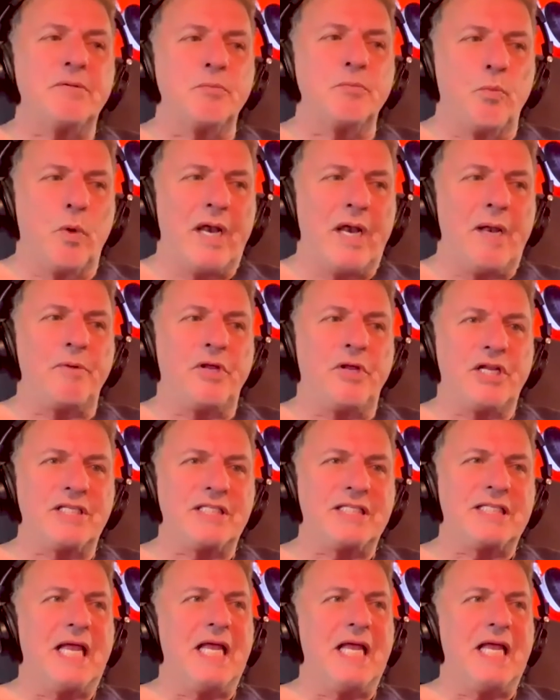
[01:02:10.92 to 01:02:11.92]
what I'm going to
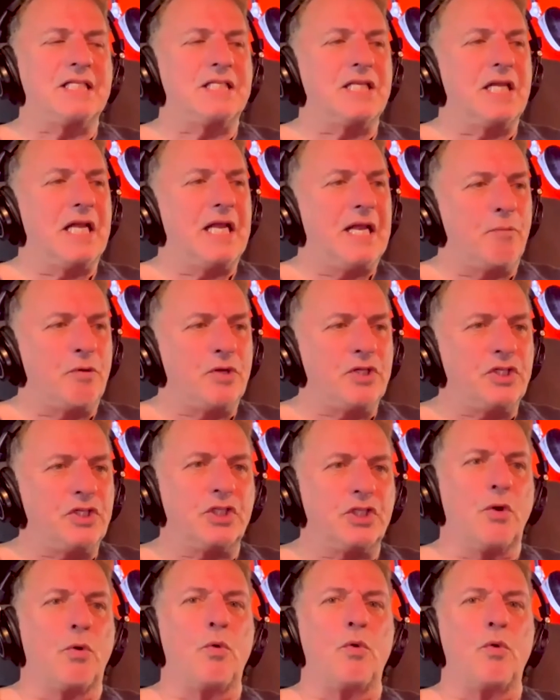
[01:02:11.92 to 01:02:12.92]
say is it was
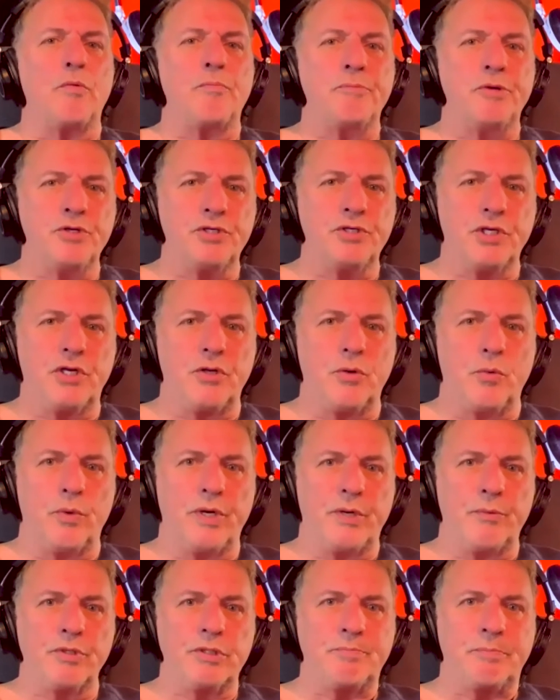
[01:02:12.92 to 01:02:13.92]
so musical what
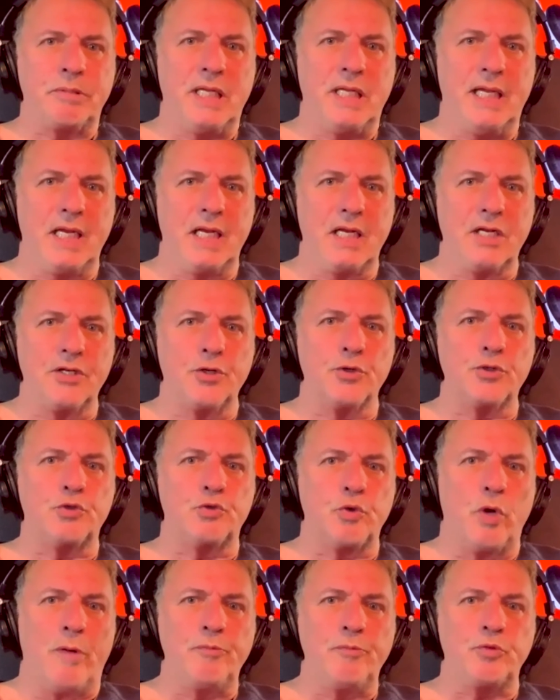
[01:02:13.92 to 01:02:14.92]
he was playing. Those
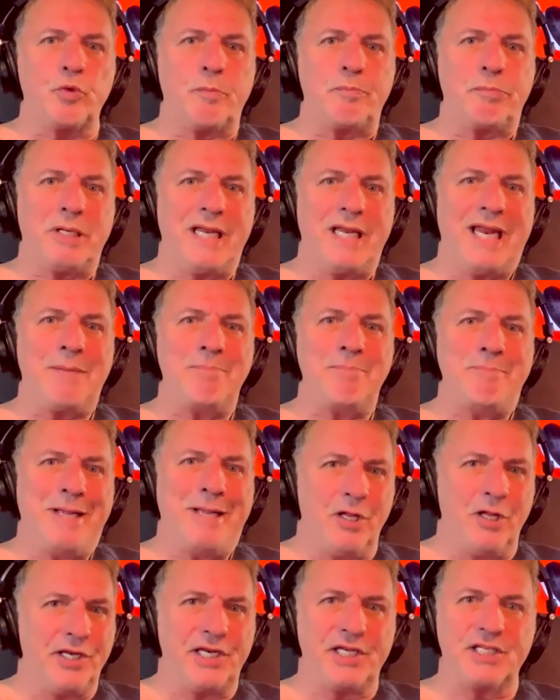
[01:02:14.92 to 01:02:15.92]
drums were playing
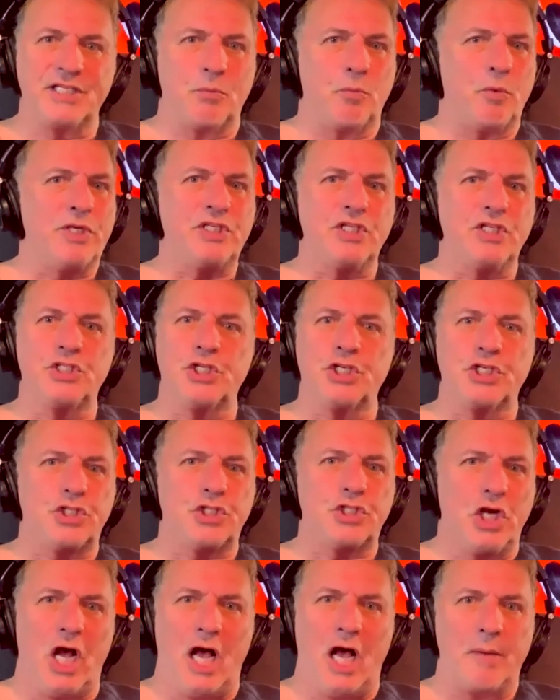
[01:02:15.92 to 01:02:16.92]
melodies. It wasn't just
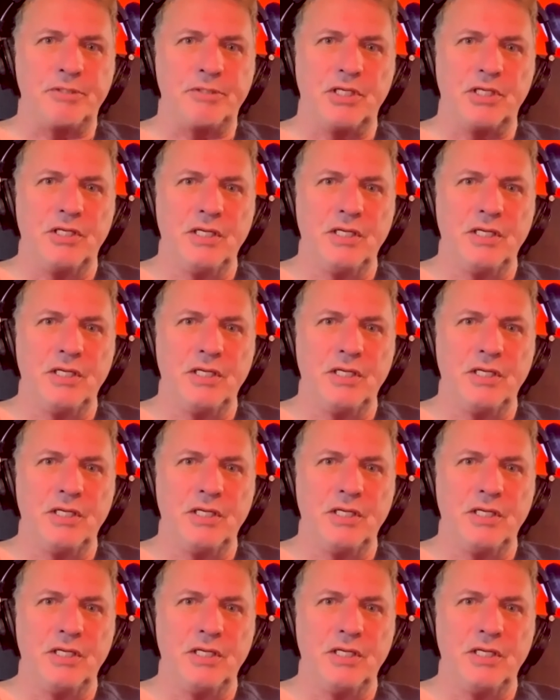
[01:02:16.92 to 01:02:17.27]
chops.